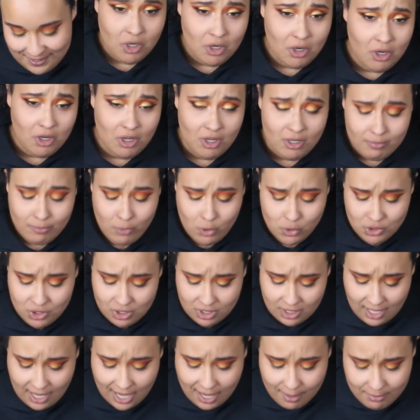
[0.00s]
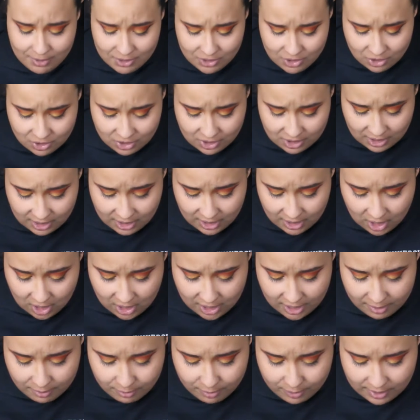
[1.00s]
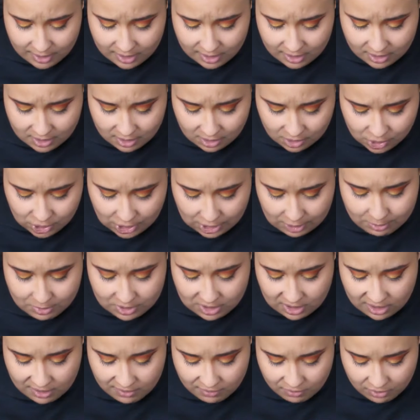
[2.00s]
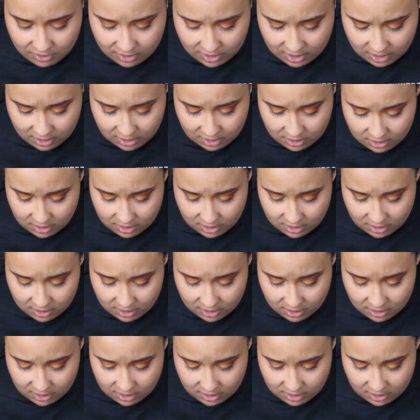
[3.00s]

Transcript: Aw, most of the comments are saying RIP to James Avery.